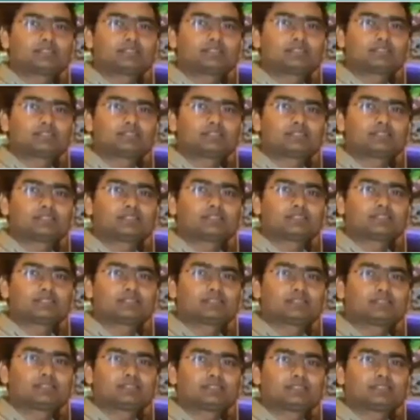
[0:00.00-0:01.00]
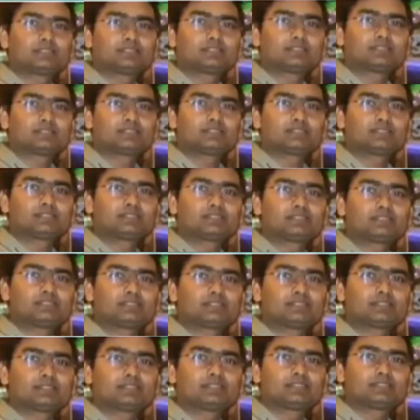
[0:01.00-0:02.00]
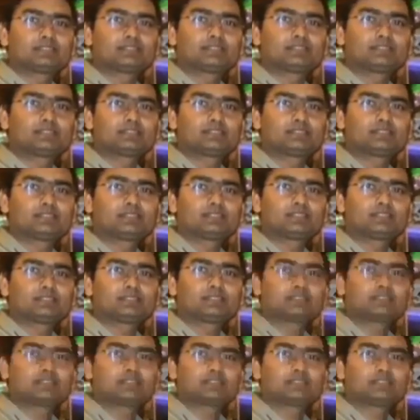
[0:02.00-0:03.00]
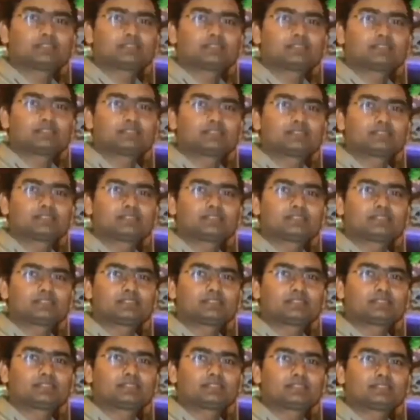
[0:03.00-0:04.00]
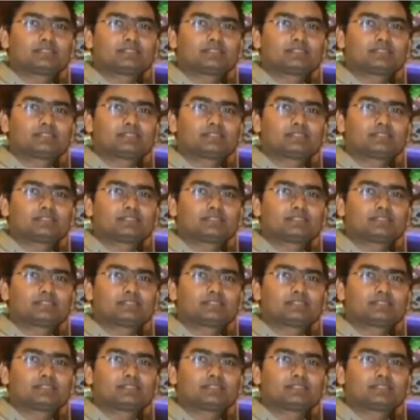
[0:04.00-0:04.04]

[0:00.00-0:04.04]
[no speech]